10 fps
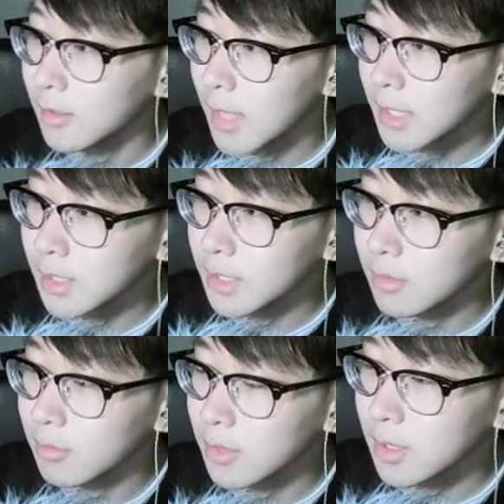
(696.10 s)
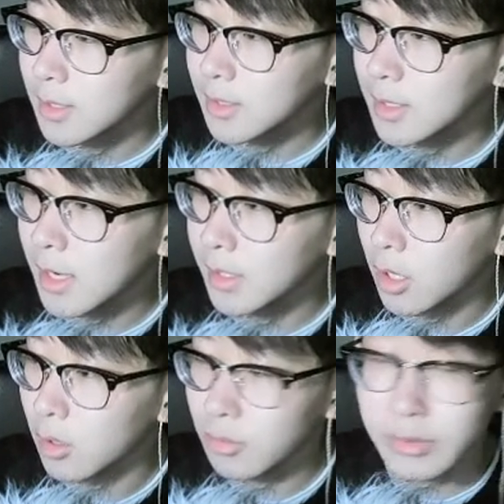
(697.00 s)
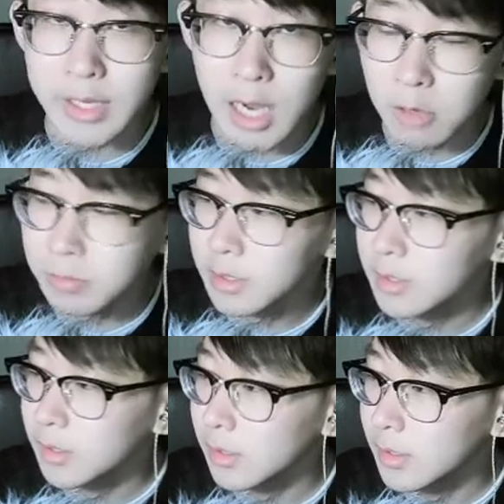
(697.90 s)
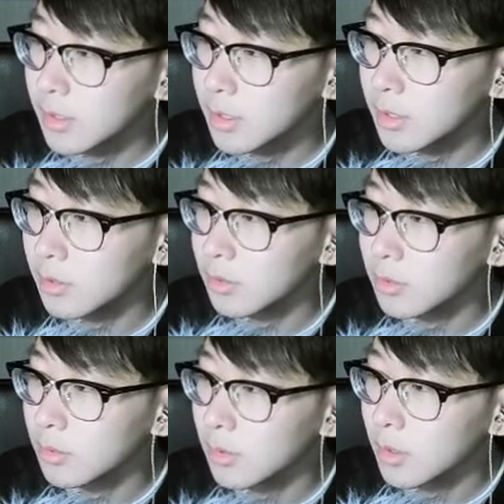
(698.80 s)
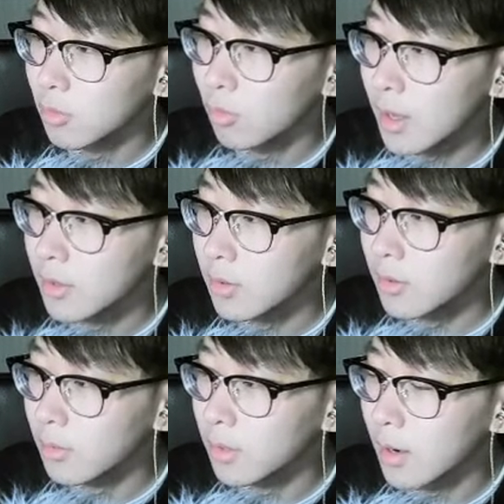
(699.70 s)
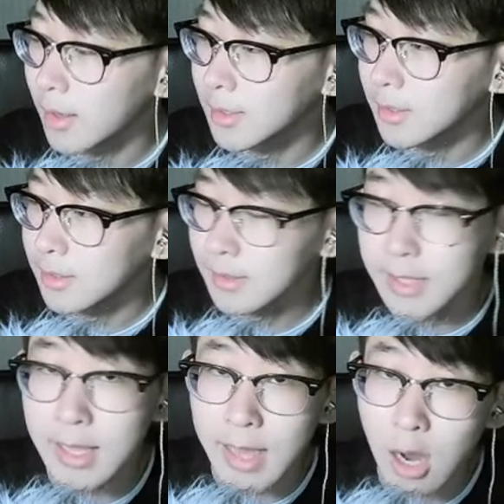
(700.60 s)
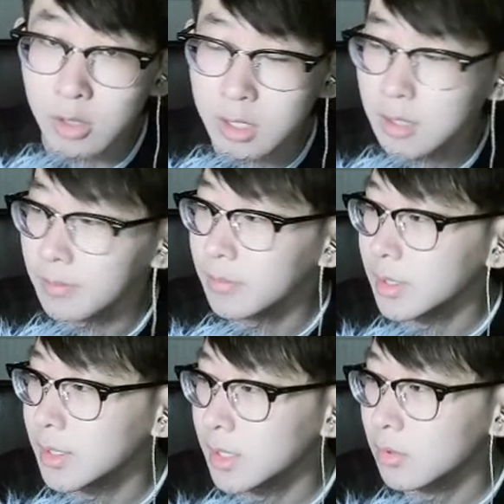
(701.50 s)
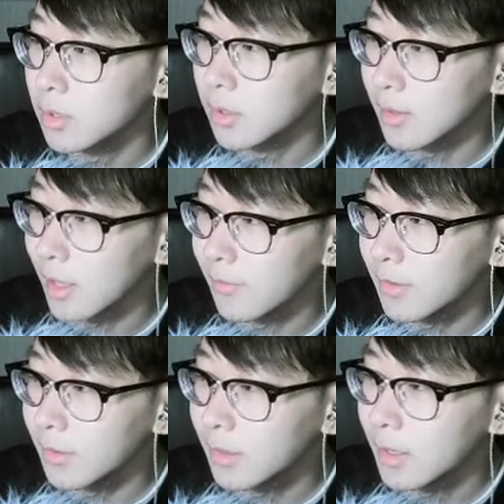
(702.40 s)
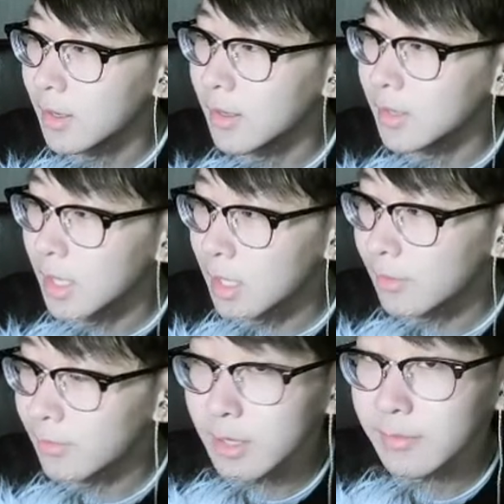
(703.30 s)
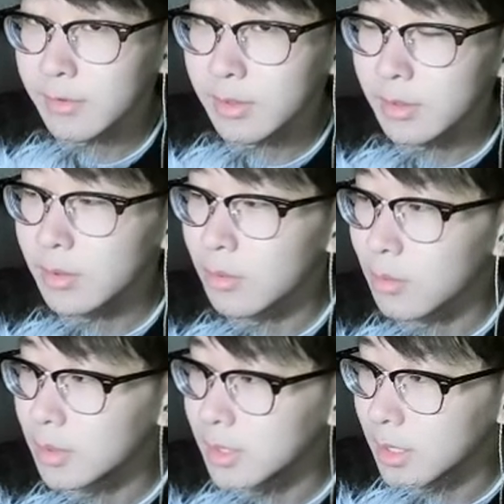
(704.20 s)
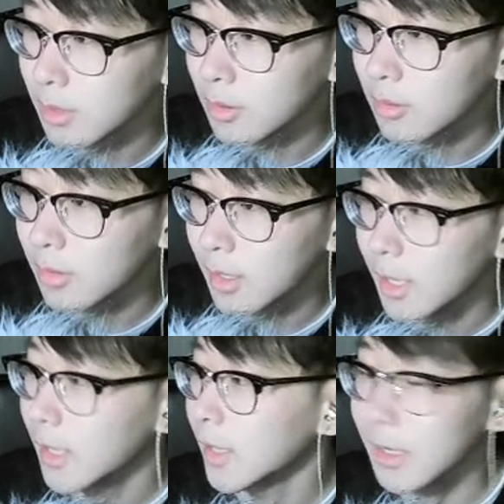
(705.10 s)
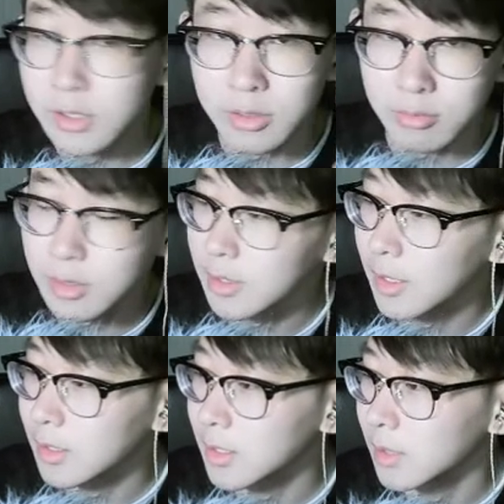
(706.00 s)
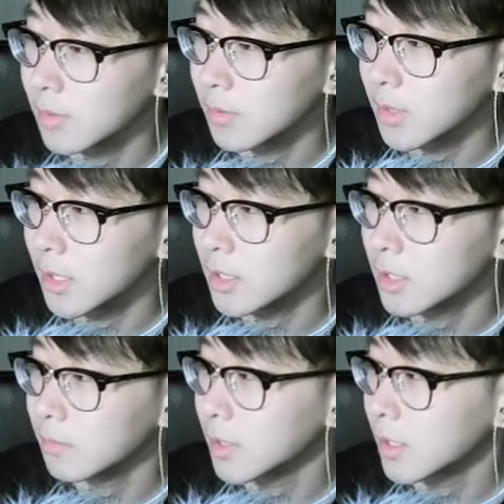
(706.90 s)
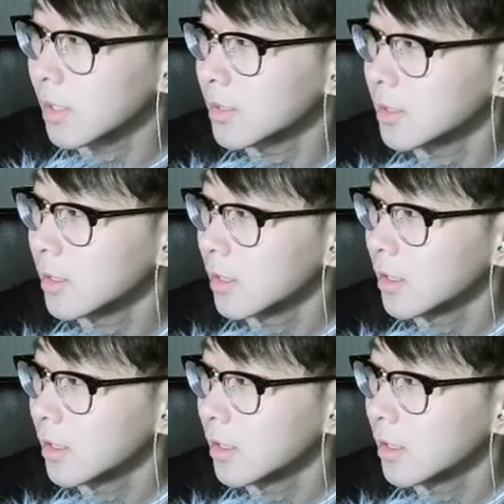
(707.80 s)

Lastly, we're going to assign O, the output, to whether or not that outcome is equal to 11, negative 11, or 0. And I actually really like this implementation because